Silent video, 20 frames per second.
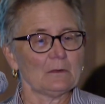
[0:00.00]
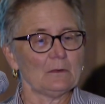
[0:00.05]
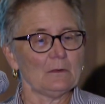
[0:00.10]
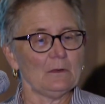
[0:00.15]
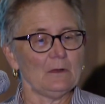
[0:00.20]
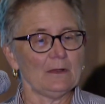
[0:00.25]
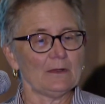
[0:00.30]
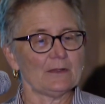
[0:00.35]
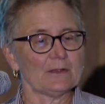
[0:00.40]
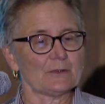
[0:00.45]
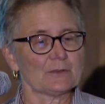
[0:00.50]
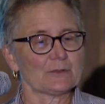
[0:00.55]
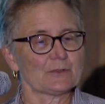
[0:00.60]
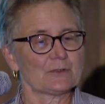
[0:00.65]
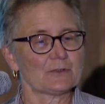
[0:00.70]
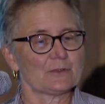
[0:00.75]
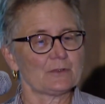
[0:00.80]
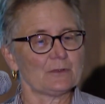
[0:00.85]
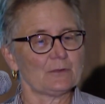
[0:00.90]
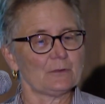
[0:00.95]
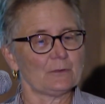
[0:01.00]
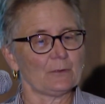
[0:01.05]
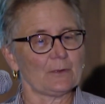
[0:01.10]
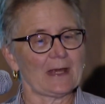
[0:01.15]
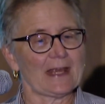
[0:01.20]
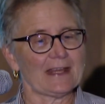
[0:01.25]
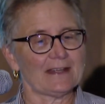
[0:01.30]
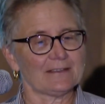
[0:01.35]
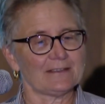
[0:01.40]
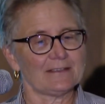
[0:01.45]
all those
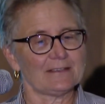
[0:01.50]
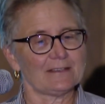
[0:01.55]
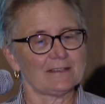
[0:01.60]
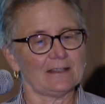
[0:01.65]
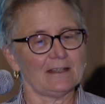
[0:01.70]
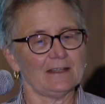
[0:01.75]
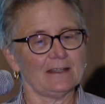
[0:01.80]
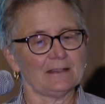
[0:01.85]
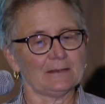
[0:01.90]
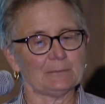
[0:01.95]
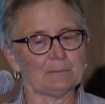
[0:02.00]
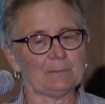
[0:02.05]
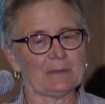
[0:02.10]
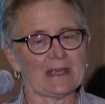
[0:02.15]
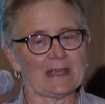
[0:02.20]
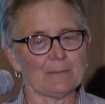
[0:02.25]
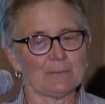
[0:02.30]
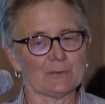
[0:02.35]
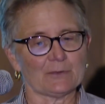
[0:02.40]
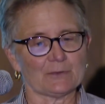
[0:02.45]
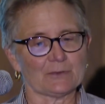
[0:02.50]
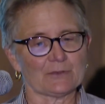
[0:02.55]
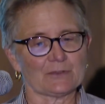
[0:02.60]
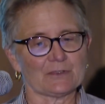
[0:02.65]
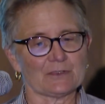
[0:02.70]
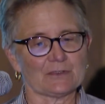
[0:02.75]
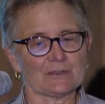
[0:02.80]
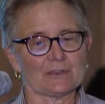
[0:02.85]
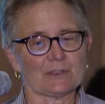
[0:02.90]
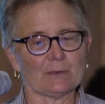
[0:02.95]
grants and
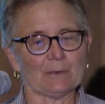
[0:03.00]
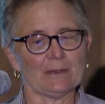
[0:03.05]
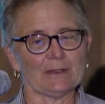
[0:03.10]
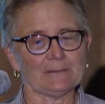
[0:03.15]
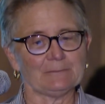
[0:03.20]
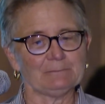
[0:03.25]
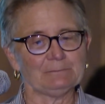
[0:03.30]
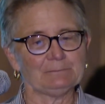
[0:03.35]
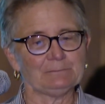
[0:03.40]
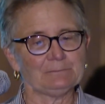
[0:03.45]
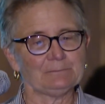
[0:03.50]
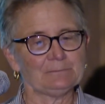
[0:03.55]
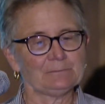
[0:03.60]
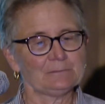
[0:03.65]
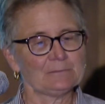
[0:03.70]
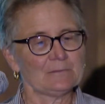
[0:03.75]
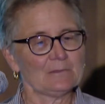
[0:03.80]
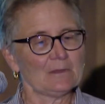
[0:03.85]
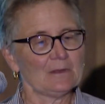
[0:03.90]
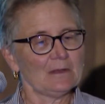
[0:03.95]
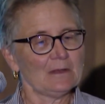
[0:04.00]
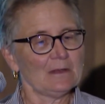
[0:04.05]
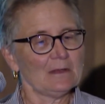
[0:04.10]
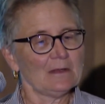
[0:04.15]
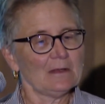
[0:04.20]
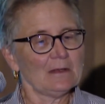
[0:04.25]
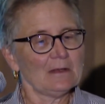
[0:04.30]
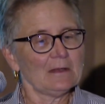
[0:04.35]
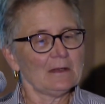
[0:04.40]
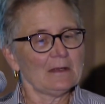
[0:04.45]
papers and so on.
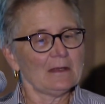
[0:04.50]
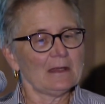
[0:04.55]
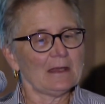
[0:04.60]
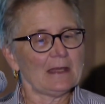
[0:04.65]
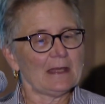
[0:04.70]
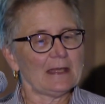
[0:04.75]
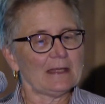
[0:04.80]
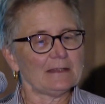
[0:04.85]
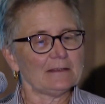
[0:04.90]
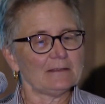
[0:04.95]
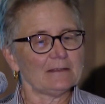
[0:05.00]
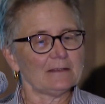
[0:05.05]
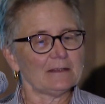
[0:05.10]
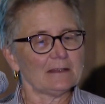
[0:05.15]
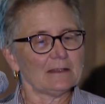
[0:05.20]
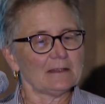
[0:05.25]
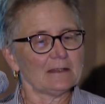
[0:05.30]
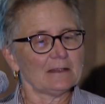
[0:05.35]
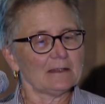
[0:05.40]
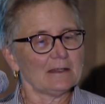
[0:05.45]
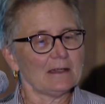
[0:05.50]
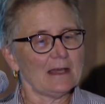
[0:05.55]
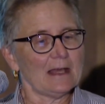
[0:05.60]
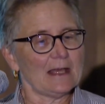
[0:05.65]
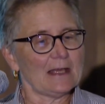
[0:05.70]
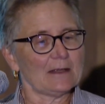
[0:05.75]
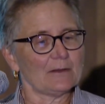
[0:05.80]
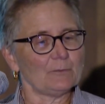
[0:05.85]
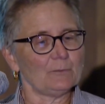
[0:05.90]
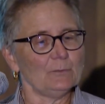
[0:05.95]
And
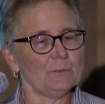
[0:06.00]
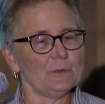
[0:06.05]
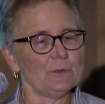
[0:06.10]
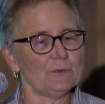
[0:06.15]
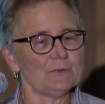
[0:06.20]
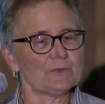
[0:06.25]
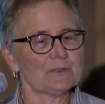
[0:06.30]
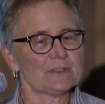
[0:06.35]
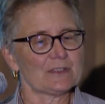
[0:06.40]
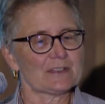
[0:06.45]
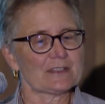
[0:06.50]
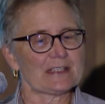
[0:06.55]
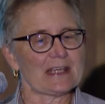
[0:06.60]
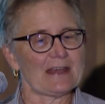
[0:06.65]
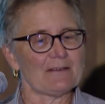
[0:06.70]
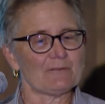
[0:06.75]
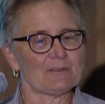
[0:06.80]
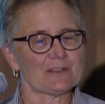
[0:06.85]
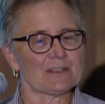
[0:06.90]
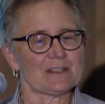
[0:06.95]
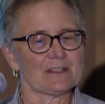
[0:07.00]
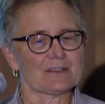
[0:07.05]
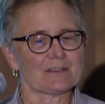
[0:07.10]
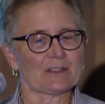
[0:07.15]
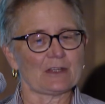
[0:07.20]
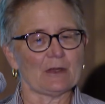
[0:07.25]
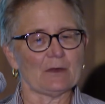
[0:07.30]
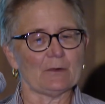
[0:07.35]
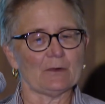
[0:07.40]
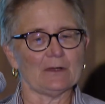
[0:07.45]
I've moved to San
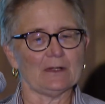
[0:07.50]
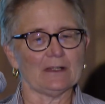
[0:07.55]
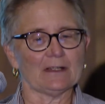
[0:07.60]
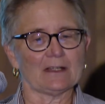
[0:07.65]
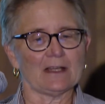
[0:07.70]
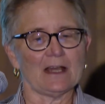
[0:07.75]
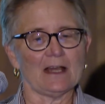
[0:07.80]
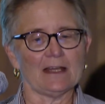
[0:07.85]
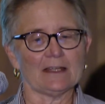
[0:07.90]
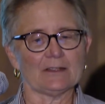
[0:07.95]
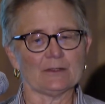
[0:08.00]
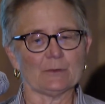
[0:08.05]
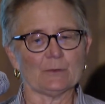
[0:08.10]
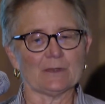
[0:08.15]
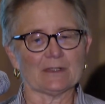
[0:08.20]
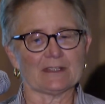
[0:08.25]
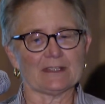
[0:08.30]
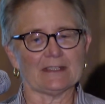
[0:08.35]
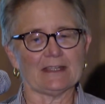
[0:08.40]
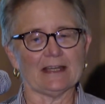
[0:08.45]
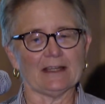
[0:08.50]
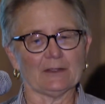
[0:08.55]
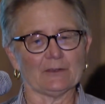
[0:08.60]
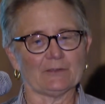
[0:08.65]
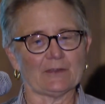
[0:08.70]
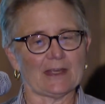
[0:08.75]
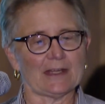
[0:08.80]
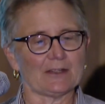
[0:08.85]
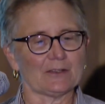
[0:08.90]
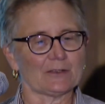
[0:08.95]
Francisco, a condo with an
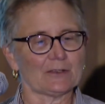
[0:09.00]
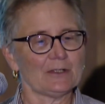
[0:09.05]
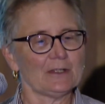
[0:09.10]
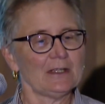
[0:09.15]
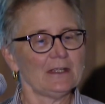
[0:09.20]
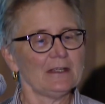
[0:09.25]
elevator,